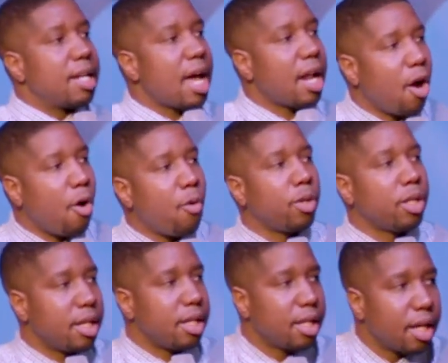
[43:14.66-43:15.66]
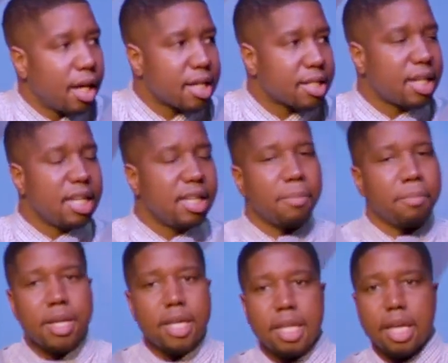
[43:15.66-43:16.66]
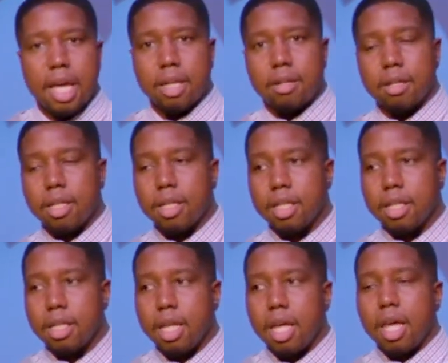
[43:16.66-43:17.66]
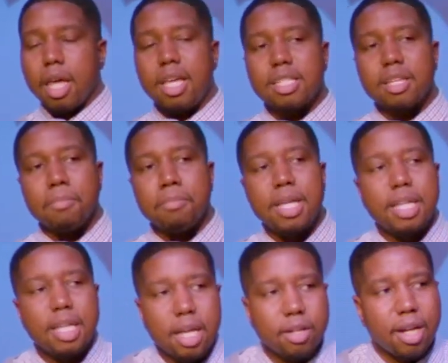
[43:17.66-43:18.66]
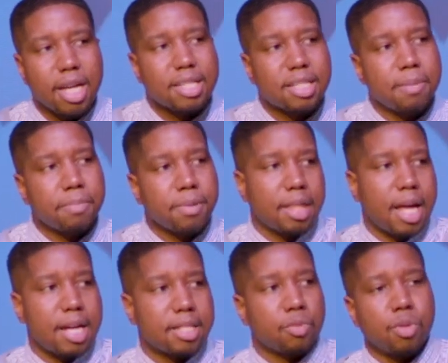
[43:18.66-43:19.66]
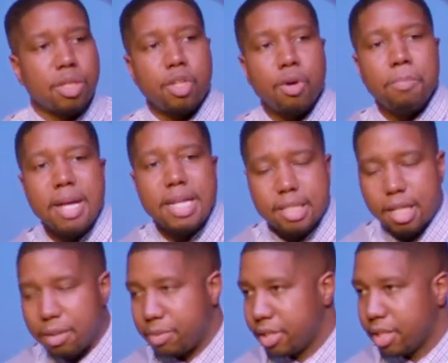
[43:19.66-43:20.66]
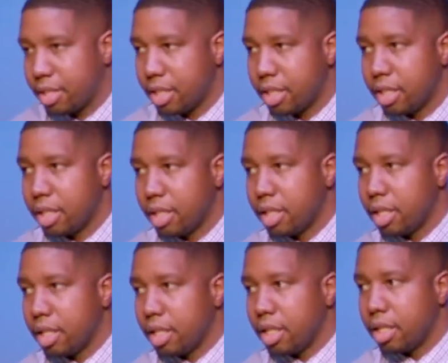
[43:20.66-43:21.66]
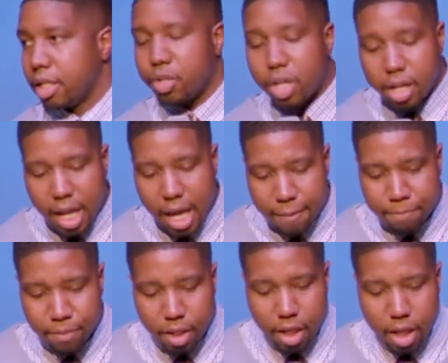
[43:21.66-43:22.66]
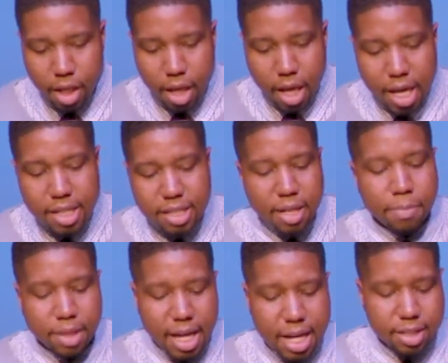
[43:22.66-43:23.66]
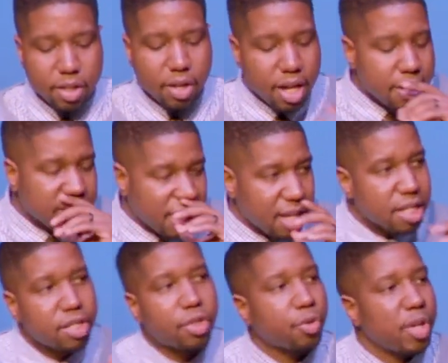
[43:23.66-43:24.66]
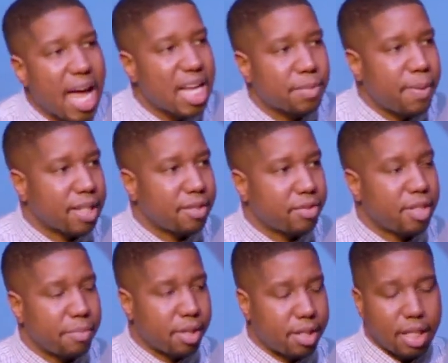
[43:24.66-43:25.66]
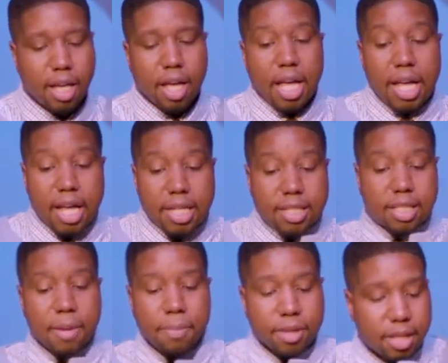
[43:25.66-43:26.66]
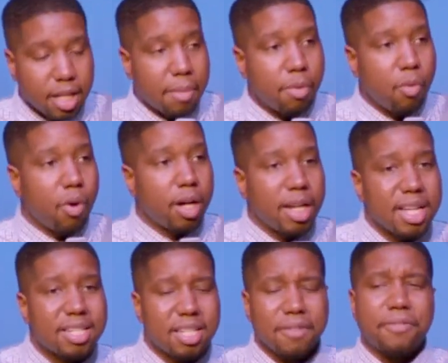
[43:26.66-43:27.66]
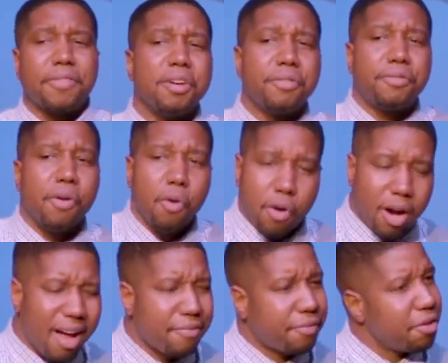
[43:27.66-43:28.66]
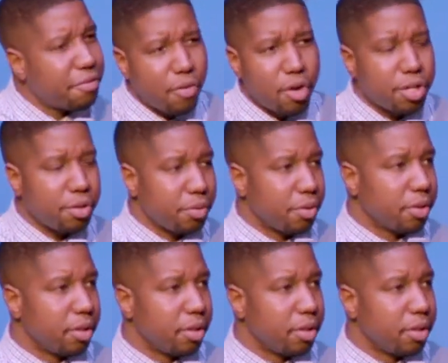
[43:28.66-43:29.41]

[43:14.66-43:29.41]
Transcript: not only is he the mediator, he's a mediator that sympathizes with your mess ups. Did you hear that? He sympathizes. So here's, here's the three aspects of sympathy. Sympathy, number one, is to feel for. I feel for you.